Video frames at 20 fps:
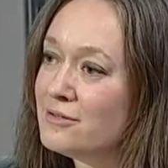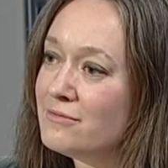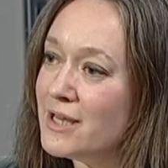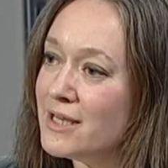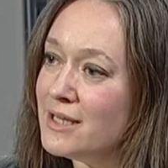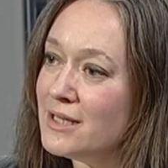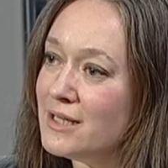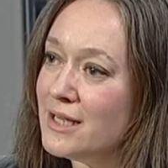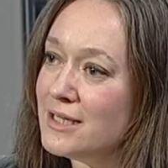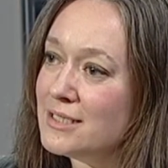the
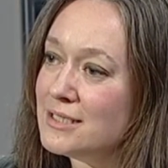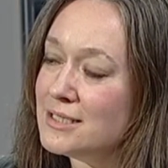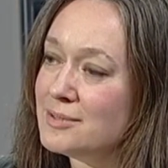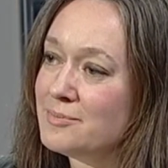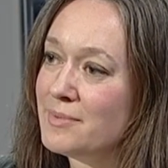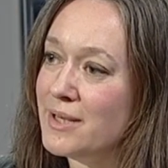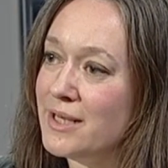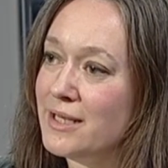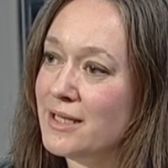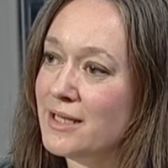
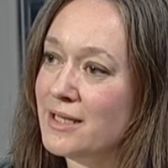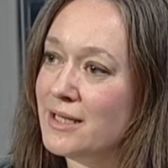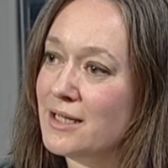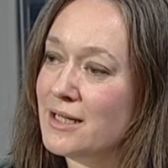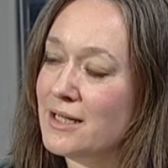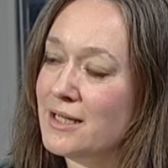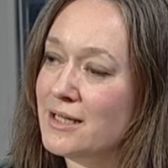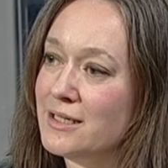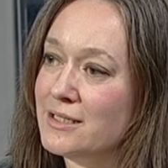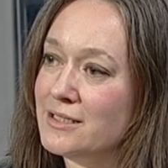regulators making
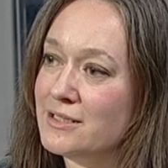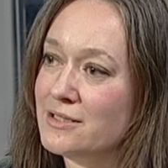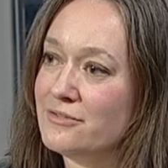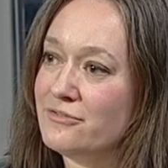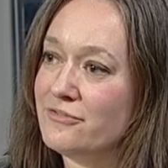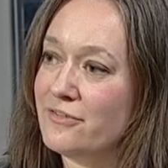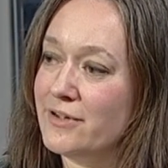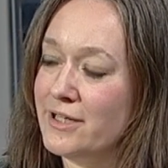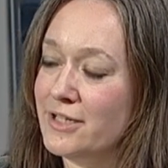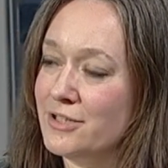it clear to
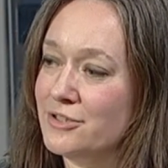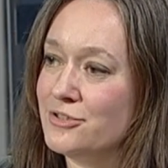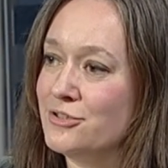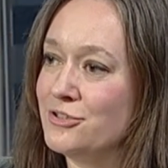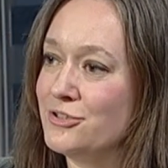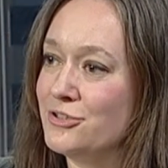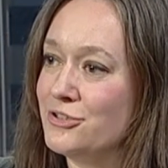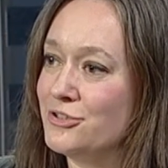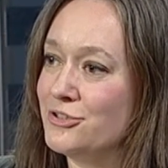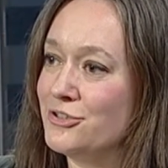the
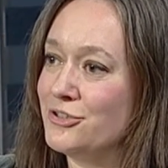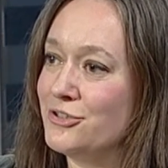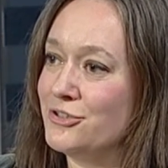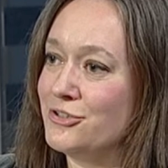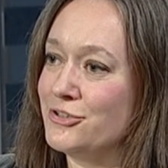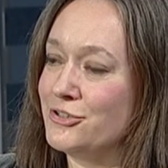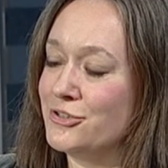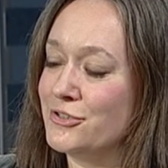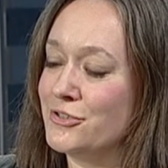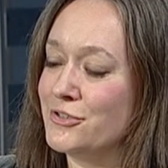financial
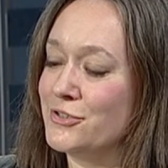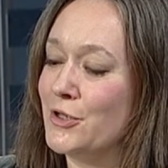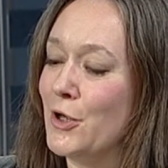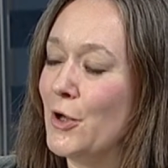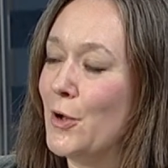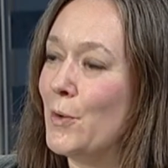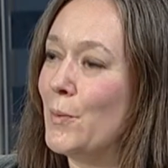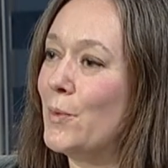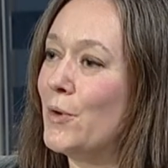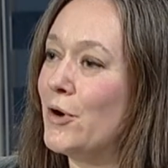institutions
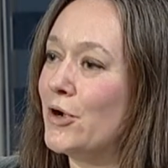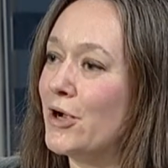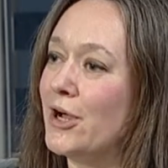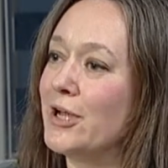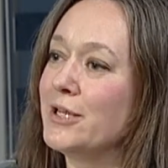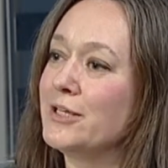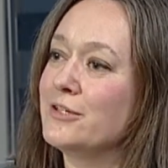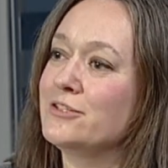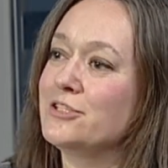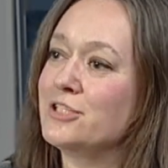what
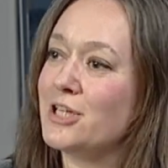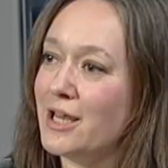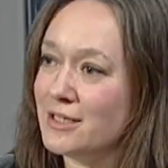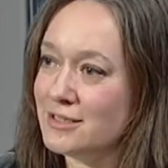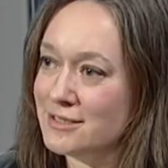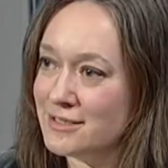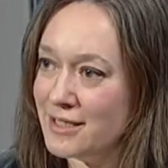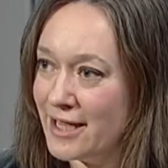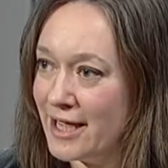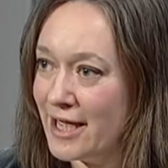kind of
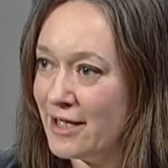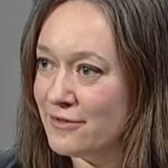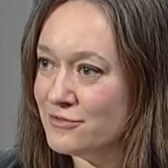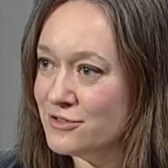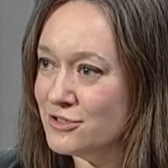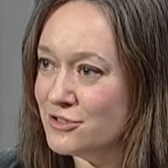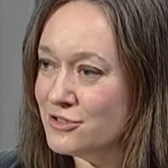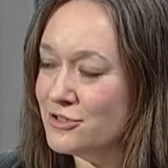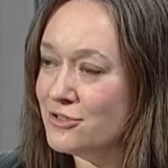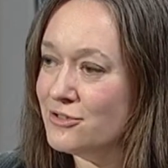checks they have
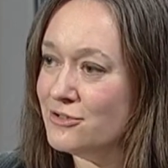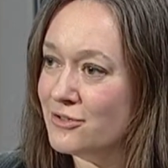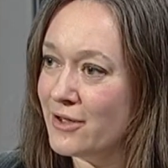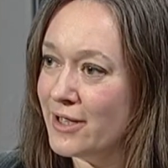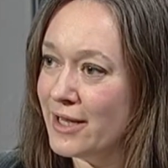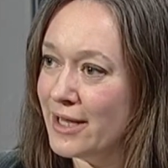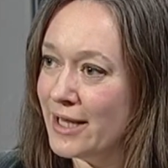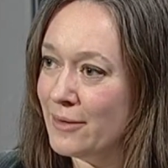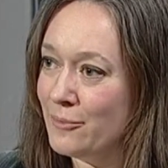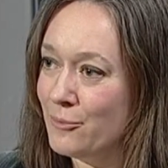to do?
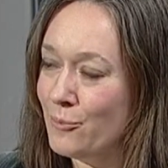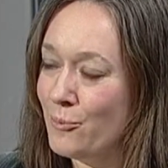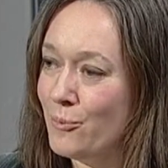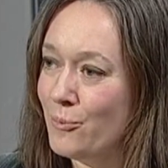Like,